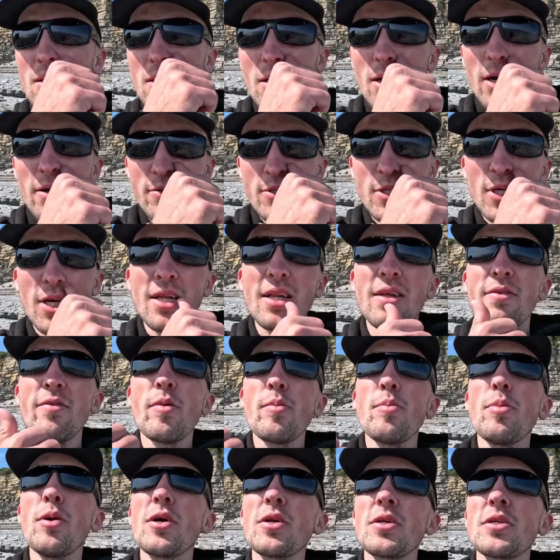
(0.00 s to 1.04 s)
Obviously I live
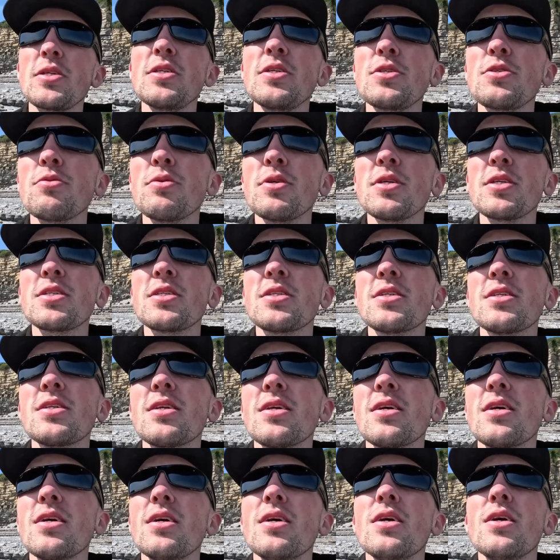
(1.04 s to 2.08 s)
in Ponty, so it's
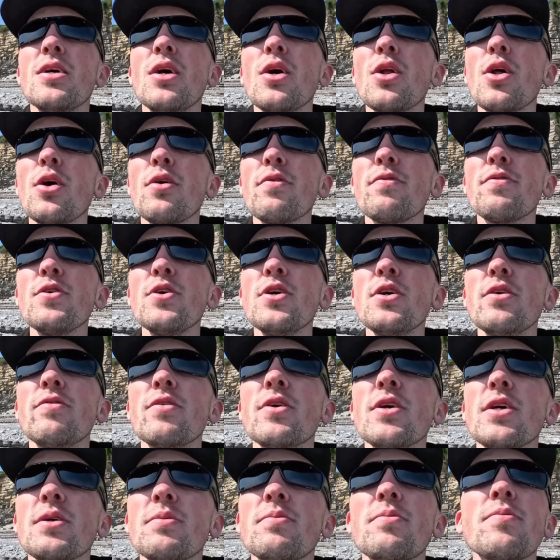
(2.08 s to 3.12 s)
a lot
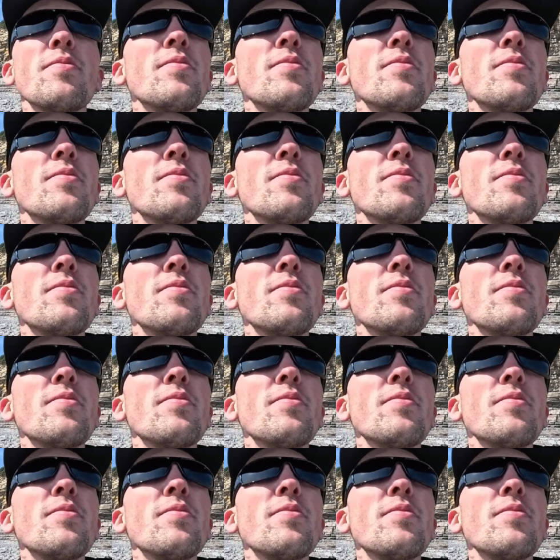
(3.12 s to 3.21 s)
further